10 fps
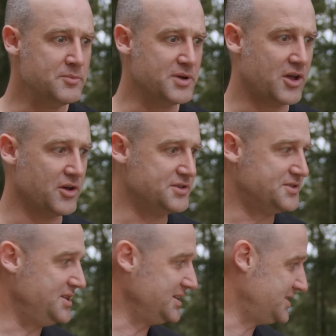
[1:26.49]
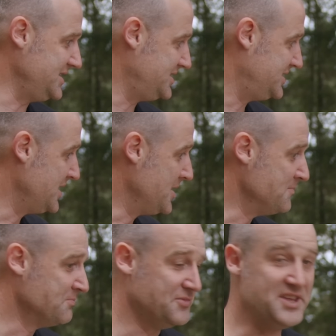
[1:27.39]
because this is
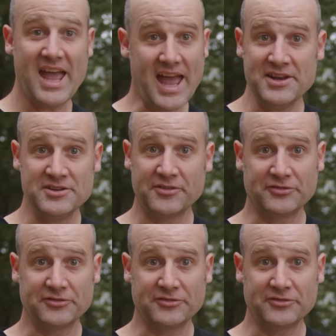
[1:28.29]
the end of